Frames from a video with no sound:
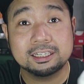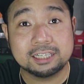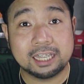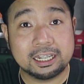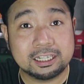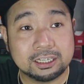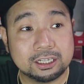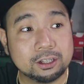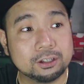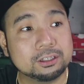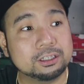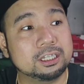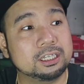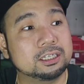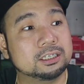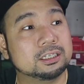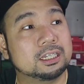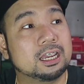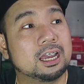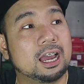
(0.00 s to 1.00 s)
the sizing on
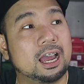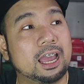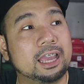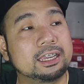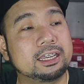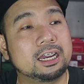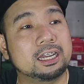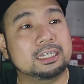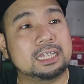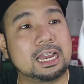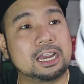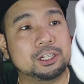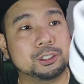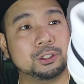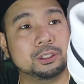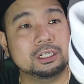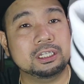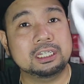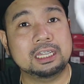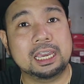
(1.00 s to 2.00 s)
these, I got
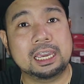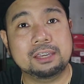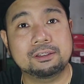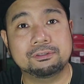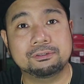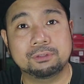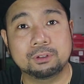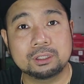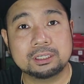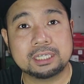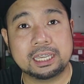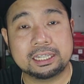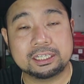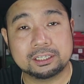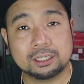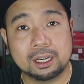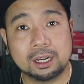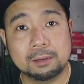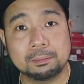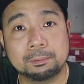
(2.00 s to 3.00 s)
actually a full
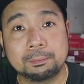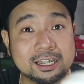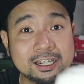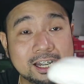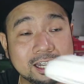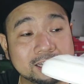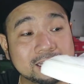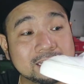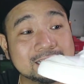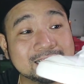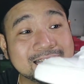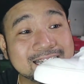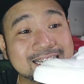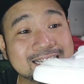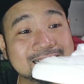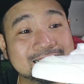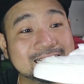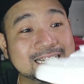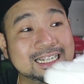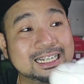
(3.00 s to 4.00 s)
size up. I got a
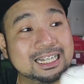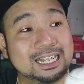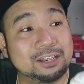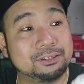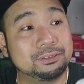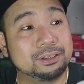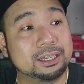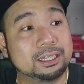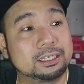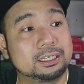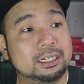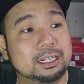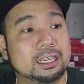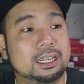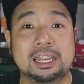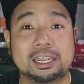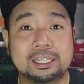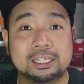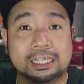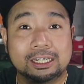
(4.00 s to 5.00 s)
size 11.
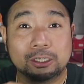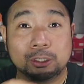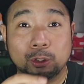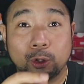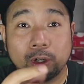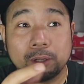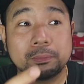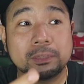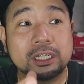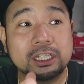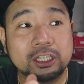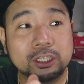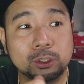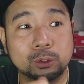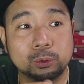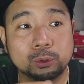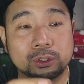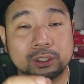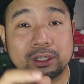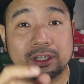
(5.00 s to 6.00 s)
I normally
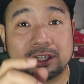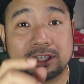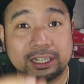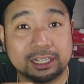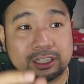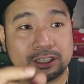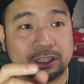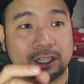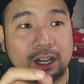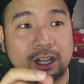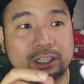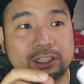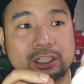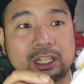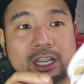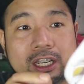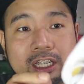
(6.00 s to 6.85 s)
use thick socks,